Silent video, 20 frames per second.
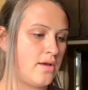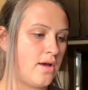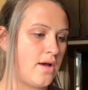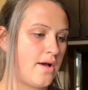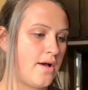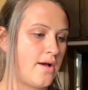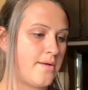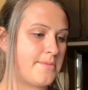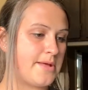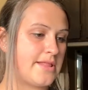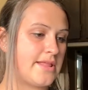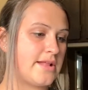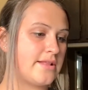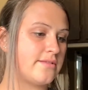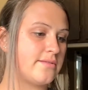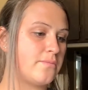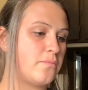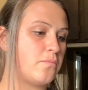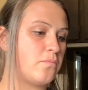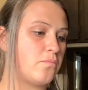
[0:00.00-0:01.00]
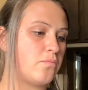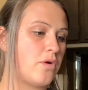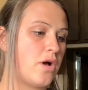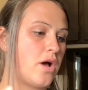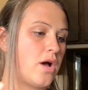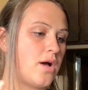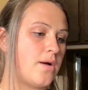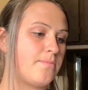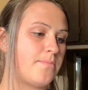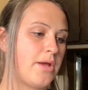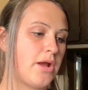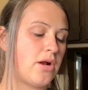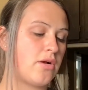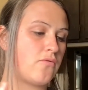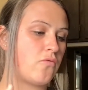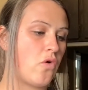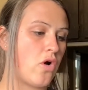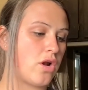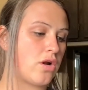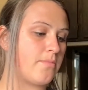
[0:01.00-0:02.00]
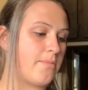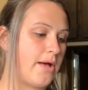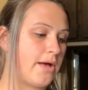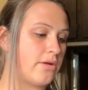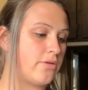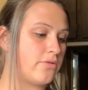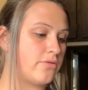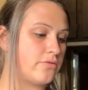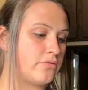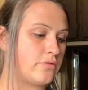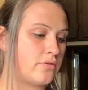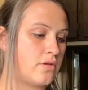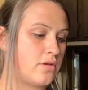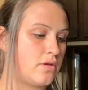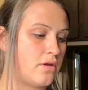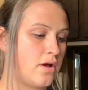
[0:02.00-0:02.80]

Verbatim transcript: Um, and then some uh, pair of water bottles.